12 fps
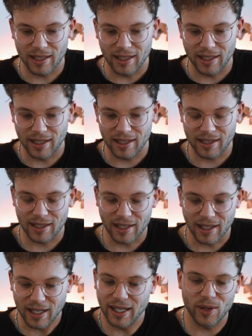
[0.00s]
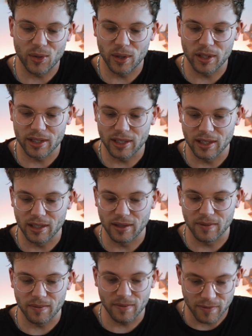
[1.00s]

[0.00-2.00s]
like high quality